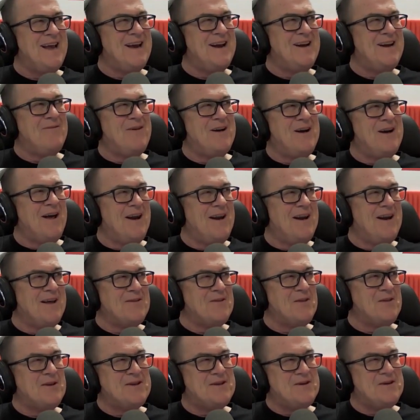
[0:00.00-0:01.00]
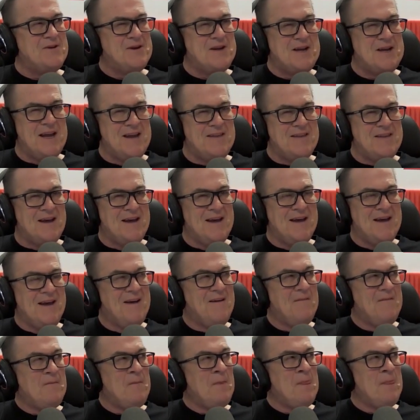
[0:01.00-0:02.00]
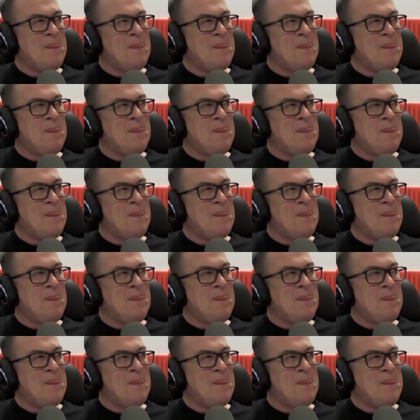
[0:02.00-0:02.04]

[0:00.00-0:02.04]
standard when I linked the two together.